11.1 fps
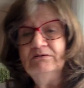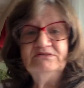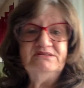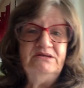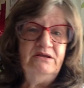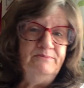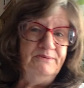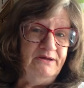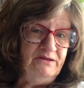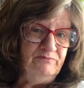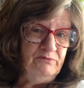Does
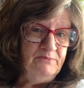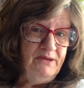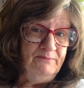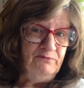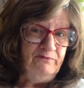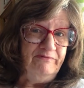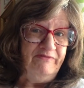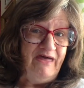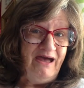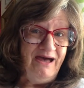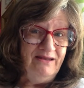anybody remember
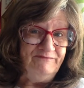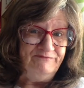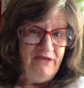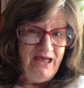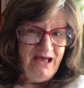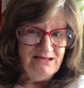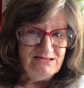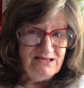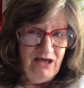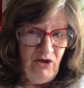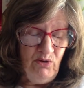that
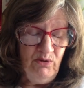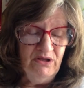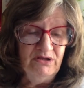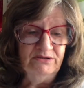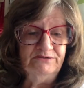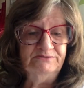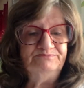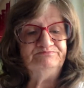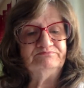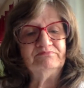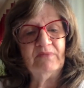fiasco?
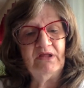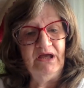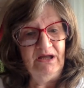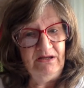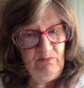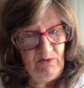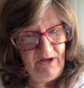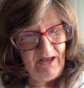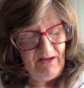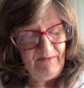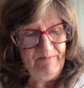
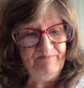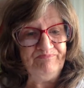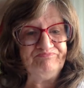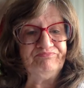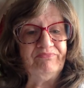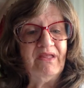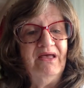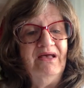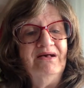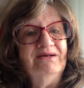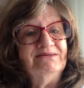Anyway,
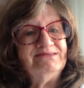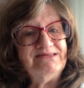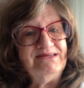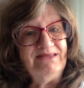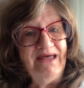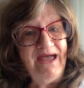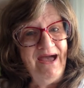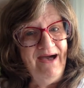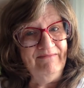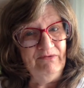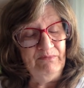see, they
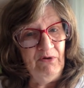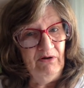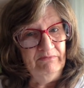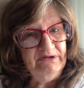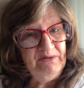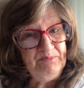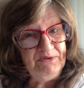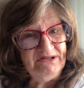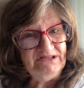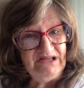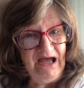have them already
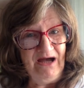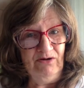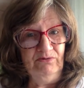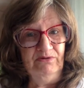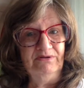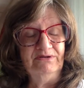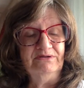picked out,